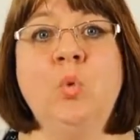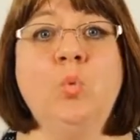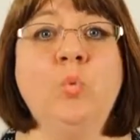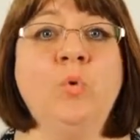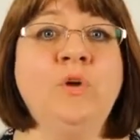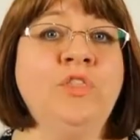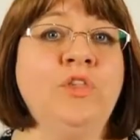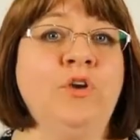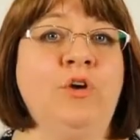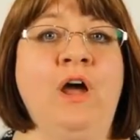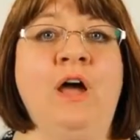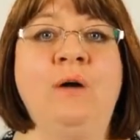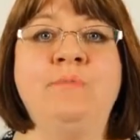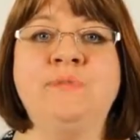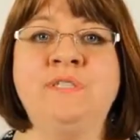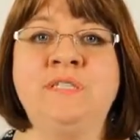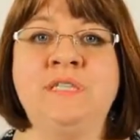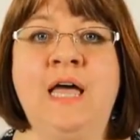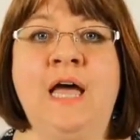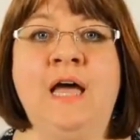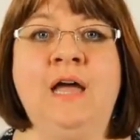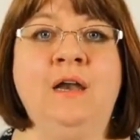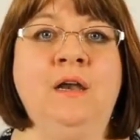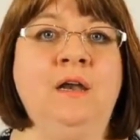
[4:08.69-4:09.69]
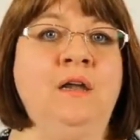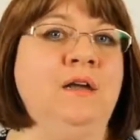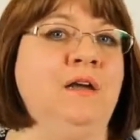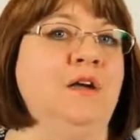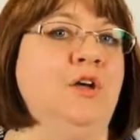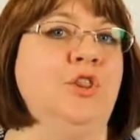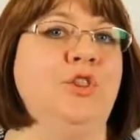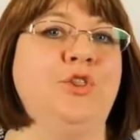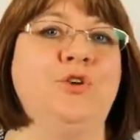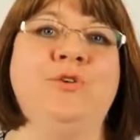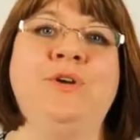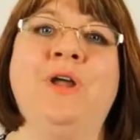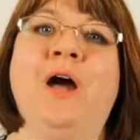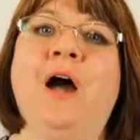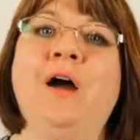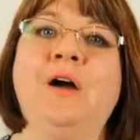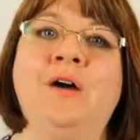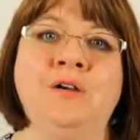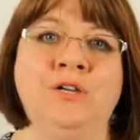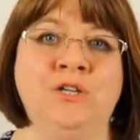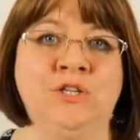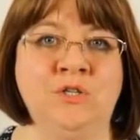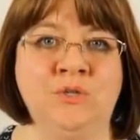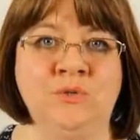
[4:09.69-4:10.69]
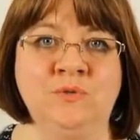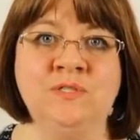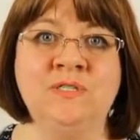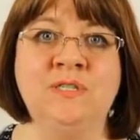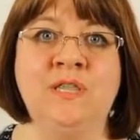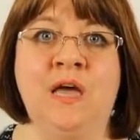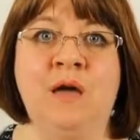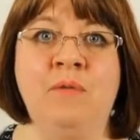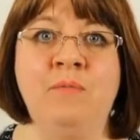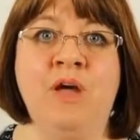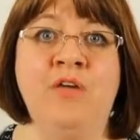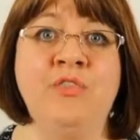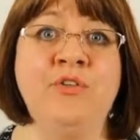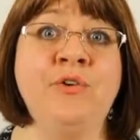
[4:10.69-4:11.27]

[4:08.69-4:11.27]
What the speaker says: when they're upset, they're not going to use them,